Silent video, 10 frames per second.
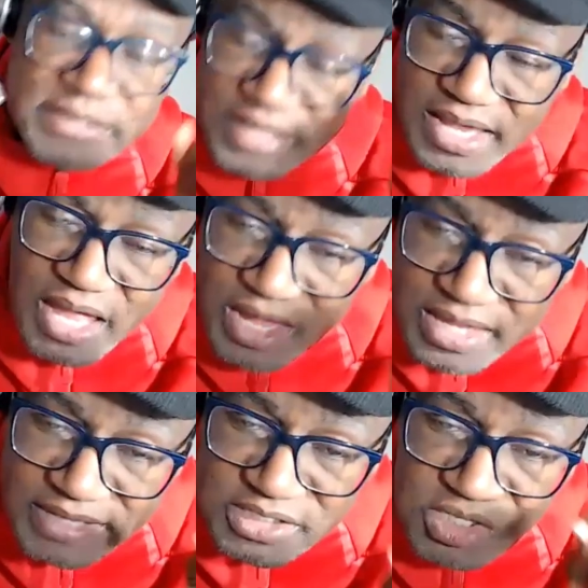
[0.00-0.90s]
they are
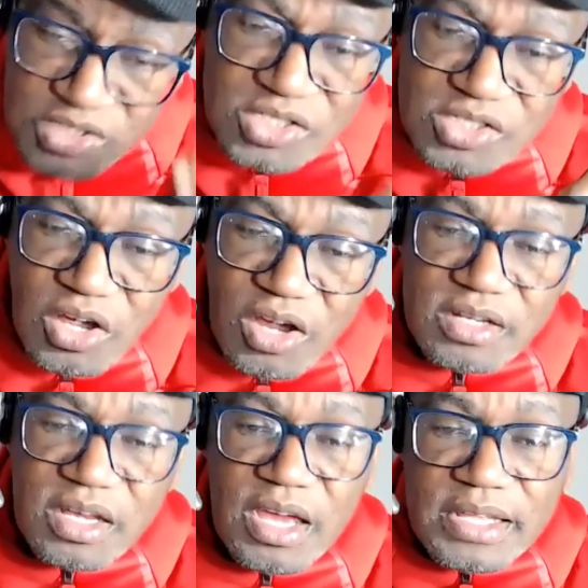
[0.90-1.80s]
getting
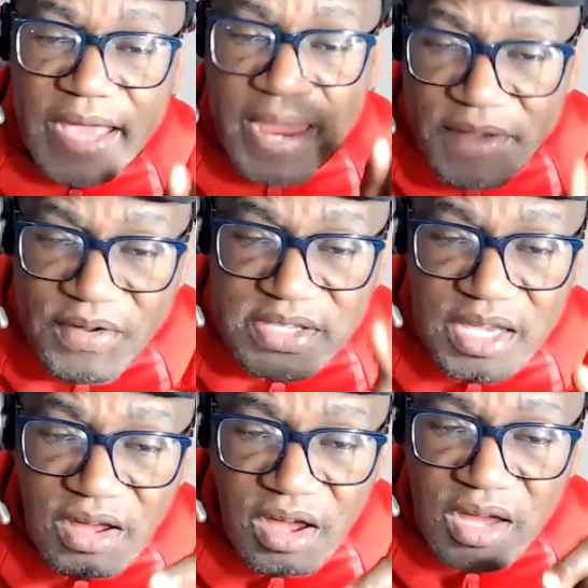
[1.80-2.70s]
concerned that Eric
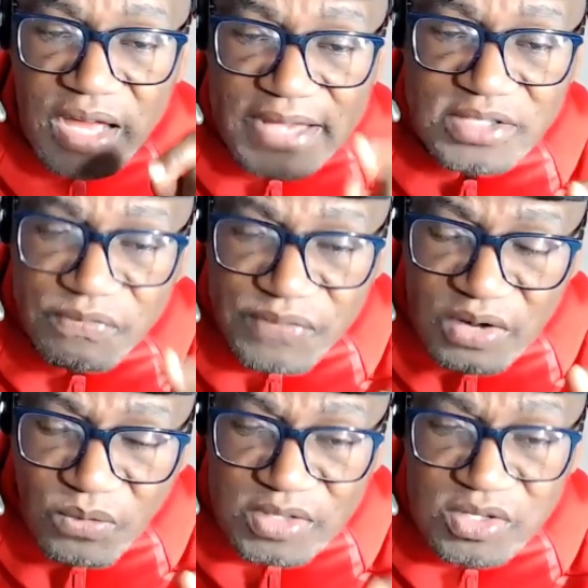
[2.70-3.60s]
Ten Hag has to find
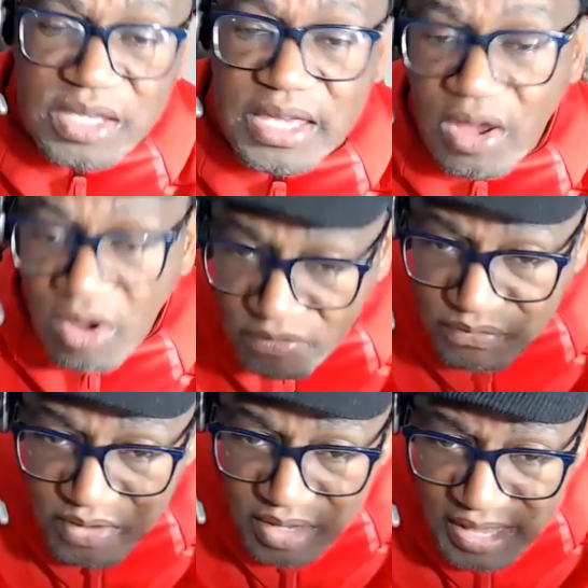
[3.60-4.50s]
a way to get off
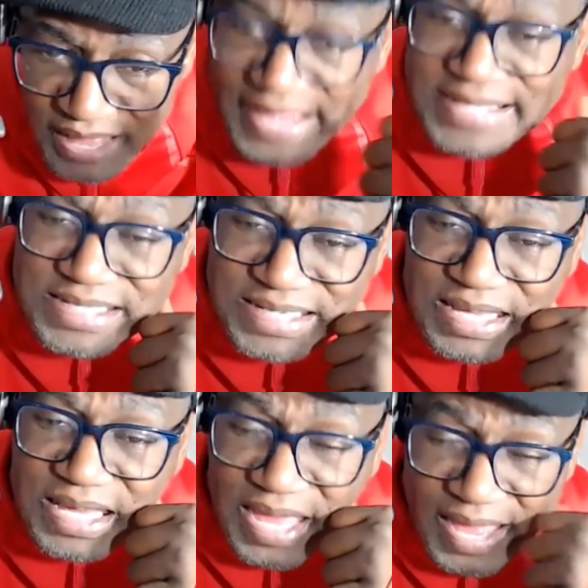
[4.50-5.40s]

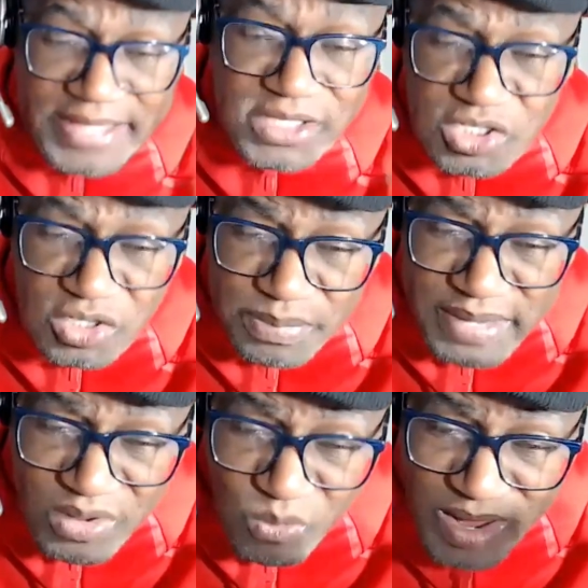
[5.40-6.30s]
Anthony. Anthony's only been
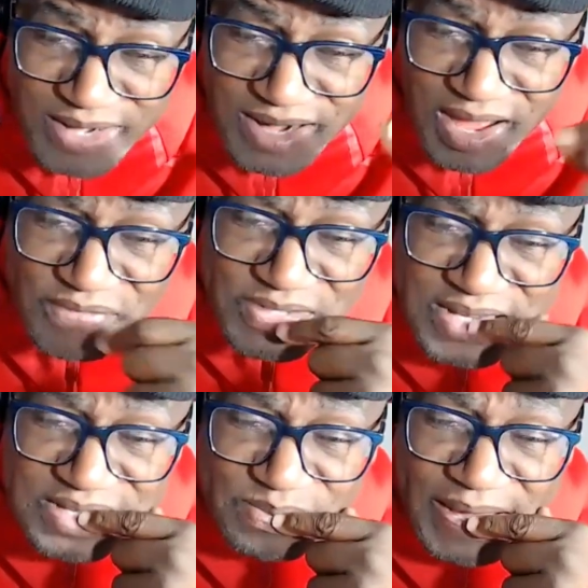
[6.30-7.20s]
there 1.5
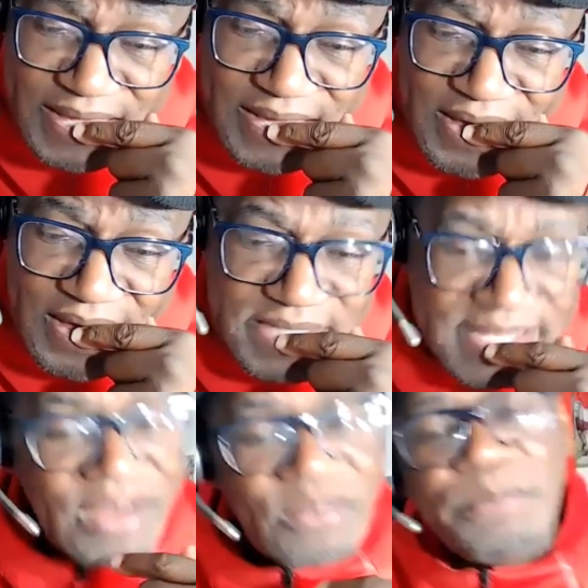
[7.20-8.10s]
seasons, mate.
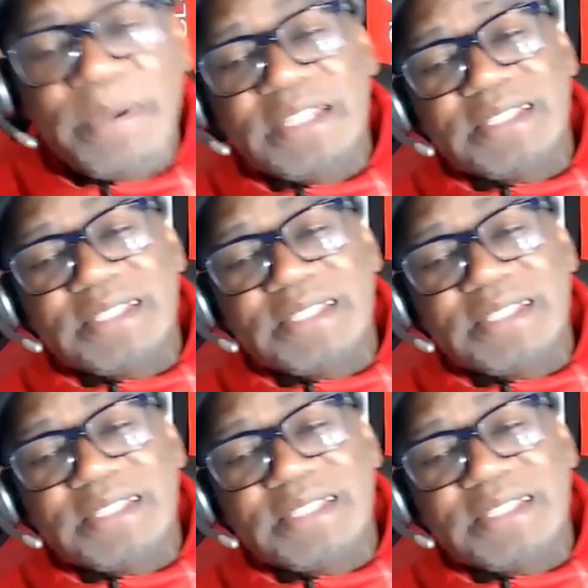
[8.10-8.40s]
That would be